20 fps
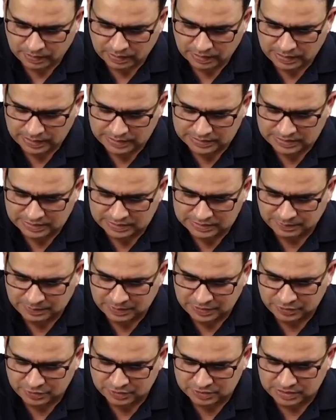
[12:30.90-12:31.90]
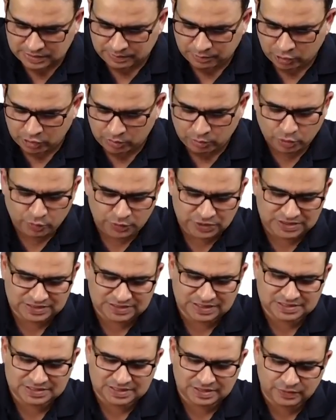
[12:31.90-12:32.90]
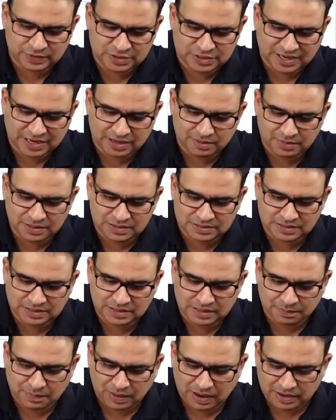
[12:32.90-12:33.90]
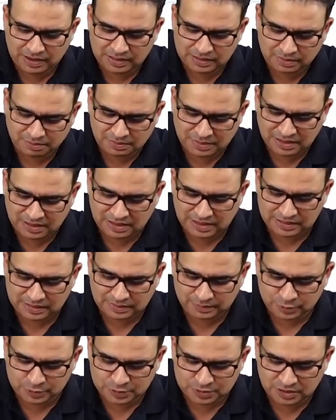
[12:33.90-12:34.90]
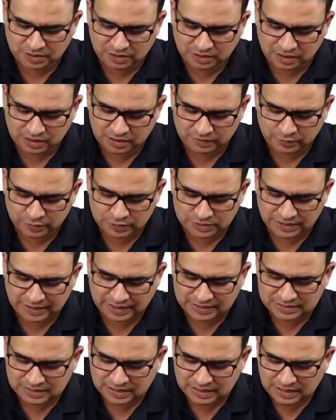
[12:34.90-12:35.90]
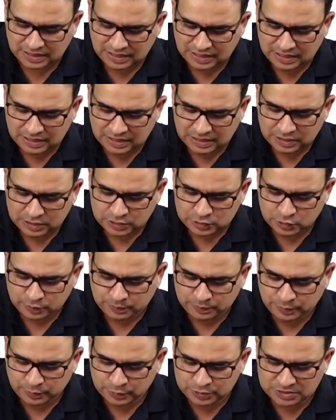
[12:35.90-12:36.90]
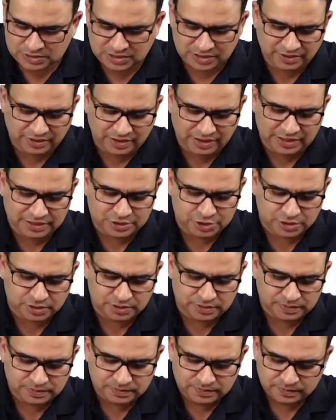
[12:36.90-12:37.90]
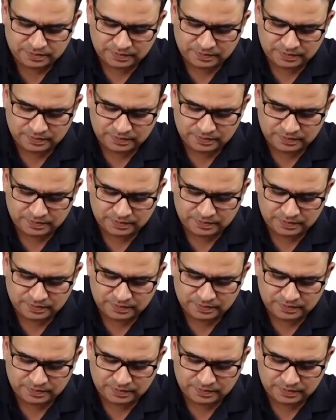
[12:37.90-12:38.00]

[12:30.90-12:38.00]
Let's say there's a petrous temporal bone which can be seen apart in the middle and the posterior cranial fossa, guys. So posterior relation